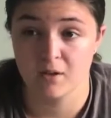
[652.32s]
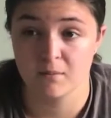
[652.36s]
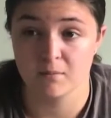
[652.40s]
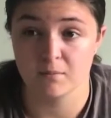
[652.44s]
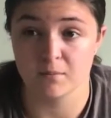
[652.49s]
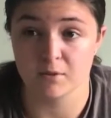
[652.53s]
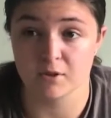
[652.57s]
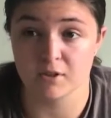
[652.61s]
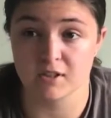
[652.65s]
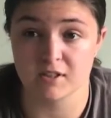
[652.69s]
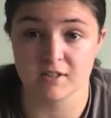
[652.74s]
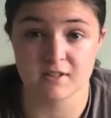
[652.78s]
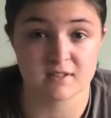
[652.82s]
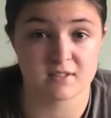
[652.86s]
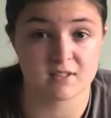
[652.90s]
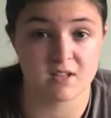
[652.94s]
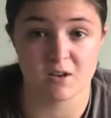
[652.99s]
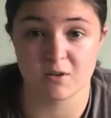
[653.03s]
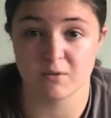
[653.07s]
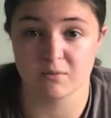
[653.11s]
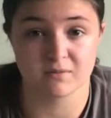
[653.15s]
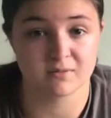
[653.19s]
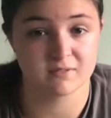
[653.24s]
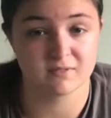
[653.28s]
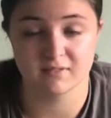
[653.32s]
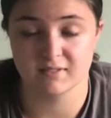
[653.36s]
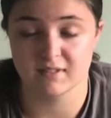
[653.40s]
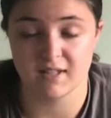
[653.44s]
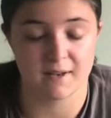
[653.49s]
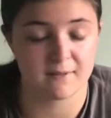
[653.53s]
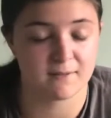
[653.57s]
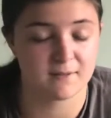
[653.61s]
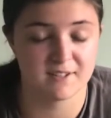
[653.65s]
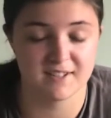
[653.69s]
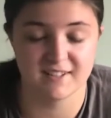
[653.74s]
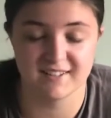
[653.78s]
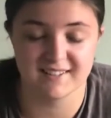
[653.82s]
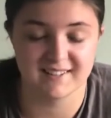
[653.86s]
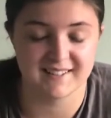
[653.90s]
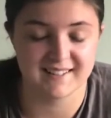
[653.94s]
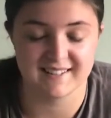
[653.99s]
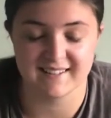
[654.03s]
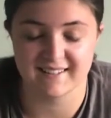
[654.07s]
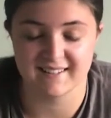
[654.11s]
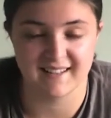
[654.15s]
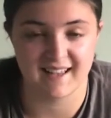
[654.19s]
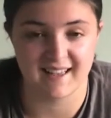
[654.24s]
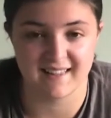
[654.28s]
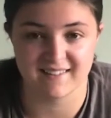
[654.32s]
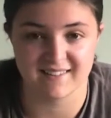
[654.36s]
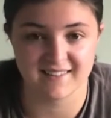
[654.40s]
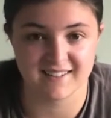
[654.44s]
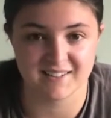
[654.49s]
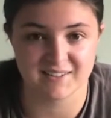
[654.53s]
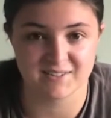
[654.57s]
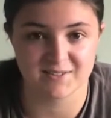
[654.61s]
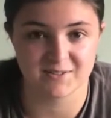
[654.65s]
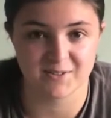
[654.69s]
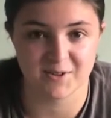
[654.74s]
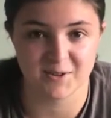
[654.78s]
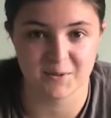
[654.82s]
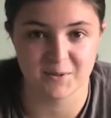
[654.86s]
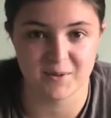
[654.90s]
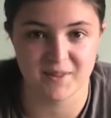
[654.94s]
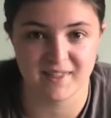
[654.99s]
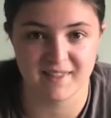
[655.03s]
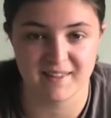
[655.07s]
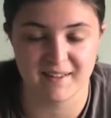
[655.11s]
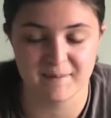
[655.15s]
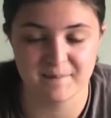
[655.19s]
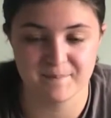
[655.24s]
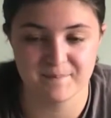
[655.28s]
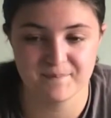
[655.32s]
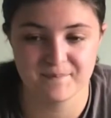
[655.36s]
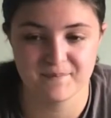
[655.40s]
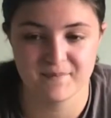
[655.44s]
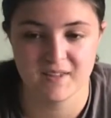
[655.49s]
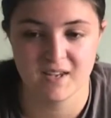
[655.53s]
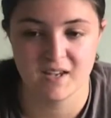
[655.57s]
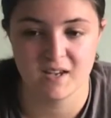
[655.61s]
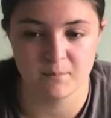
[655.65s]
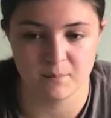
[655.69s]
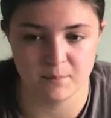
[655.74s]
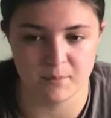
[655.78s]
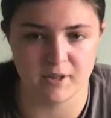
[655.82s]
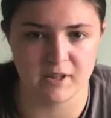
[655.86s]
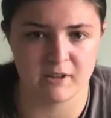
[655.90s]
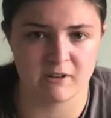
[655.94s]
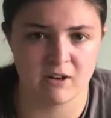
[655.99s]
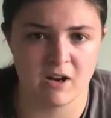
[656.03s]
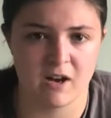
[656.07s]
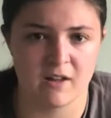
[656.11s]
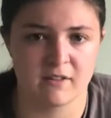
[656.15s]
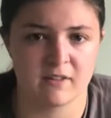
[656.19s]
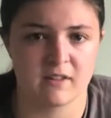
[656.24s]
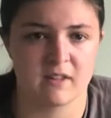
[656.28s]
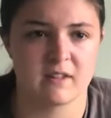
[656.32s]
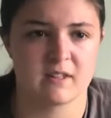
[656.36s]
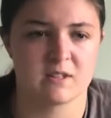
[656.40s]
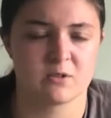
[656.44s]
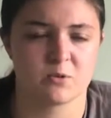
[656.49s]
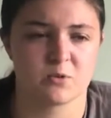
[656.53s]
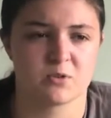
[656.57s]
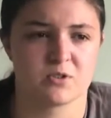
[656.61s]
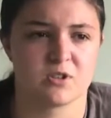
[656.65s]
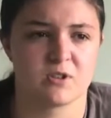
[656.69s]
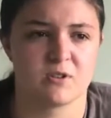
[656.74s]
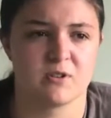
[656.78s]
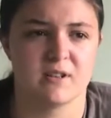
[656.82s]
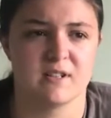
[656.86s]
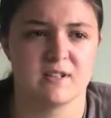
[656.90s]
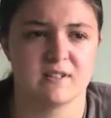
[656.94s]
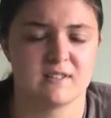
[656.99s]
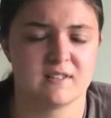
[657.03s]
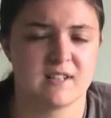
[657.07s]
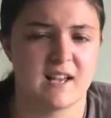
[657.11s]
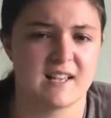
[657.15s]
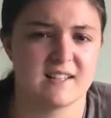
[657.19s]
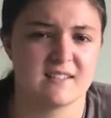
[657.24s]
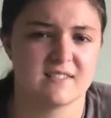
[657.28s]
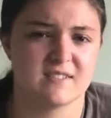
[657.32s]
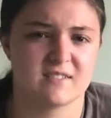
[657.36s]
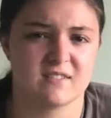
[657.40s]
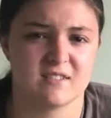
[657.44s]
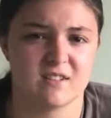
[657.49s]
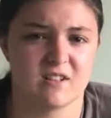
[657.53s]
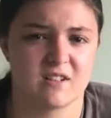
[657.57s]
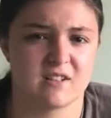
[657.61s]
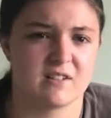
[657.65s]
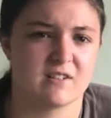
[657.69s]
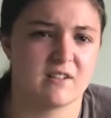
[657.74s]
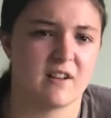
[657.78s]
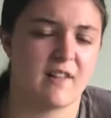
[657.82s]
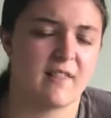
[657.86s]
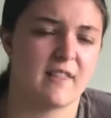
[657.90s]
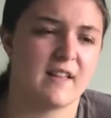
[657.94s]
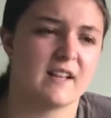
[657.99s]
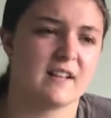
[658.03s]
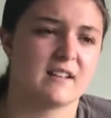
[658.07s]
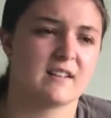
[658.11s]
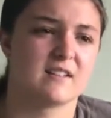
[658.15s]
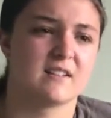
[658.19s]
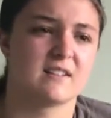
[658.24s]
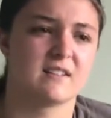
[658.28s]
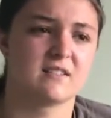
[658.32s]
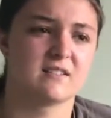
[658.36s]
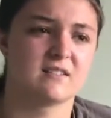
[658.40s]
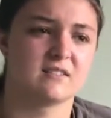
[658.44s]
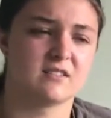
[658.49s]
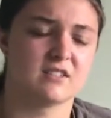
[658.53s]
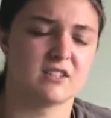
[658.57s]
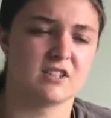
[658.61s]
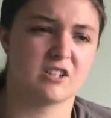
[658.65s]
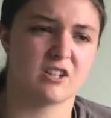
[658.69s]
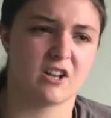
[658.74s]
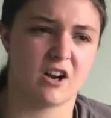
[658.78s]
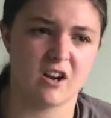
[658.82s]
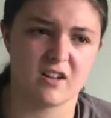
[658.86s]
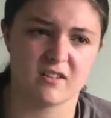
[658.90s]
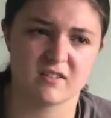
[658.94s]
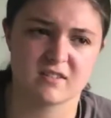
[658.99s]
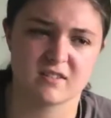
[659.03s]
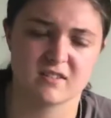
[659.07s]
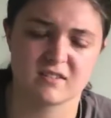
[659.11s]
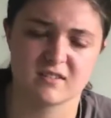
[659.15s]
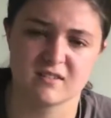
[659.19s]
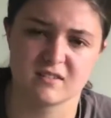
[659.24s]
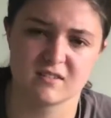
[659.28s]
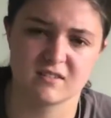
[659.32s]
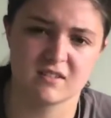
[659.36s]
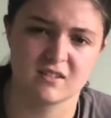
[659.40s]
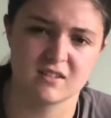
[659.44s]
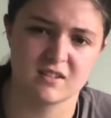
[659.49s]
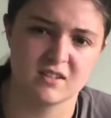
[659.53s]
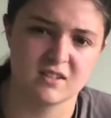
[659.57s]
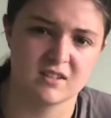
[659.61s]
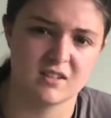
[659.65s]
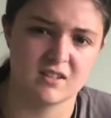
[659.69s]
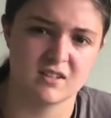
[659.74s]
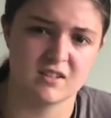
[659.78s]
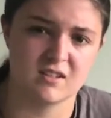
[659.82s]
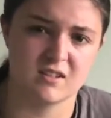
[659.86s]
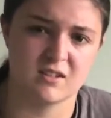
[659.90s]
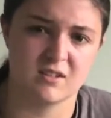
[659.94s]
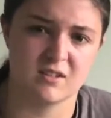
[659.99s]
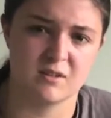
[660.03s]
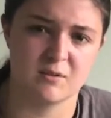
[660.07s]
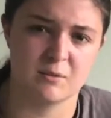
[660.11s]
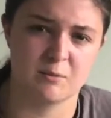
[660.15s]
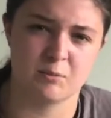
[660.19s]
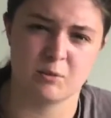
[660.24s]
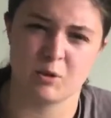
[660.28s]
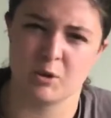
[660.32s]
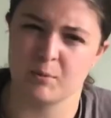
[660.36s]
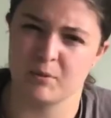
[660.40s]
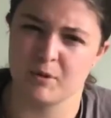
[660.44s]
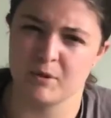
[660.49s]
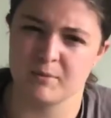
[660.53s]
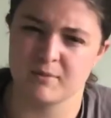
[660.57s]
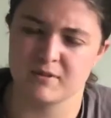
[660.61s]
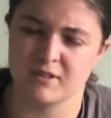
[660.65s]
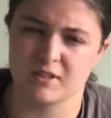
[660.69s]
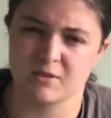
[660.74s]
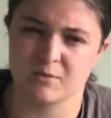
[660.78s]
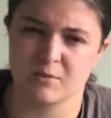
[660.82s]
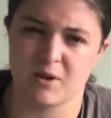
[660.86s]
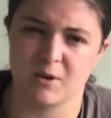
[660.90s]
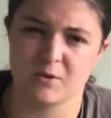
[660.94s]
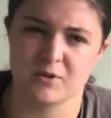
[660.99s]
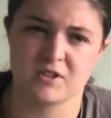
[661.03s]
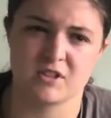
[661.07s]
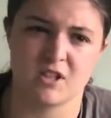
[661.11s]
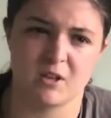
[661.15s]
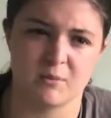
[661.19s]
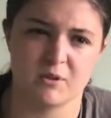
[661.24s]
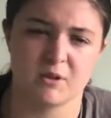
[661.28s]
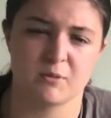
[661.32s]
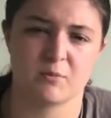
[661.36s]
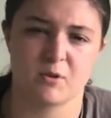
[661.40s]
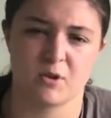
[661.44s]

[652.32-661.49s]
because I'll definitely get things wrong with them. But there's also I think gut problems as well, stomach